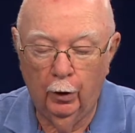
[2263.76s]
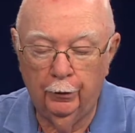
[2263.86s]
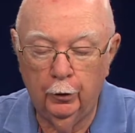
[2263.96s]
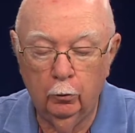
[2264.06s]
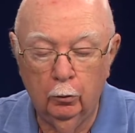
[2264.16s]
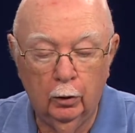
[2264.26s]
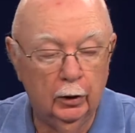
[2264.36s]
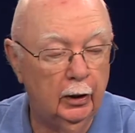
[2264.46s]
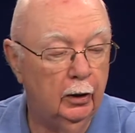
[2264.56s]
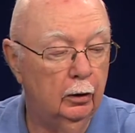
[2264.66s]
if you
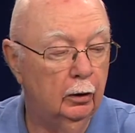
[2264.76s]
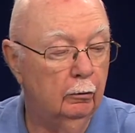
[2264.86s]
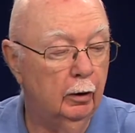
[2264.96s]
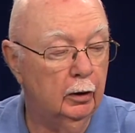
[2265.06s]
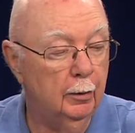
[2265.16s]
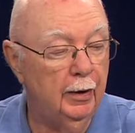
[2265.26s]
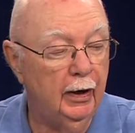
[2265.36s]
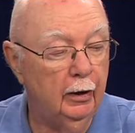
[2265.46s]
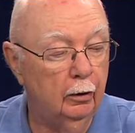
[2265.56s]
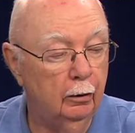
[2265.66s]

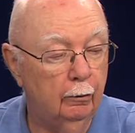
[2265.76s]
eliminate